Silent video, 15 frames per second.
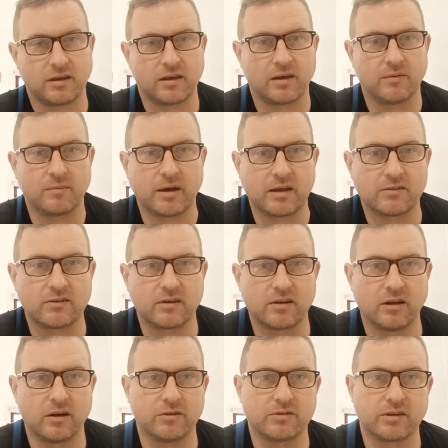had to
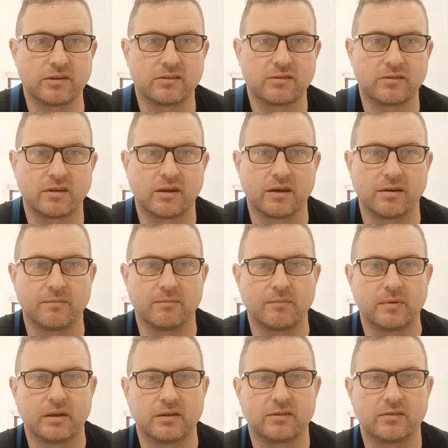close its
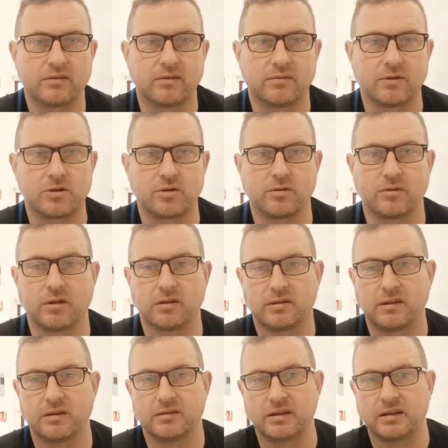division
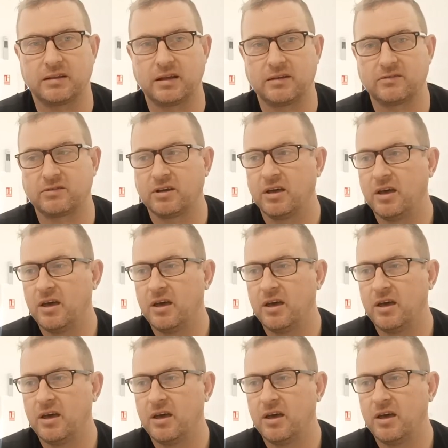that did this.